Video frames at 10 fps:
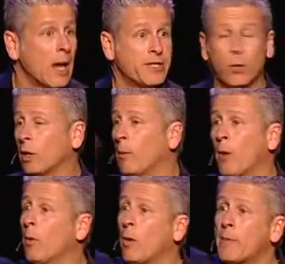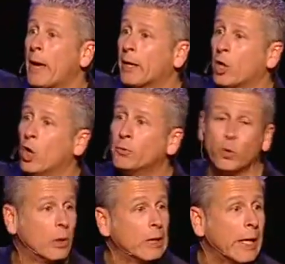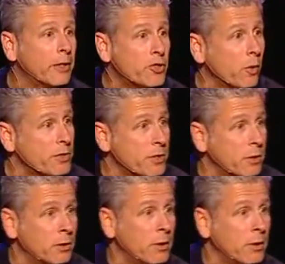I said, "Well, I'm on my way back home to Atlanta, Georgia."